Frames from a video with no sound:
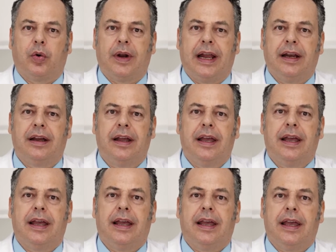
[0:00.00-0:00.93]
eminent
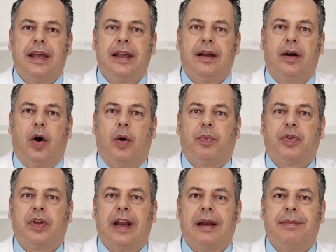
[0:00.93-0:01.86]

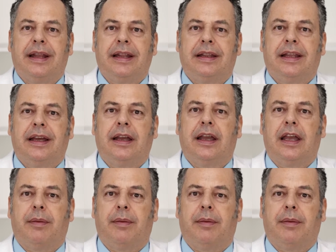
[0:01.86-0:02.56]
neurologist of his time.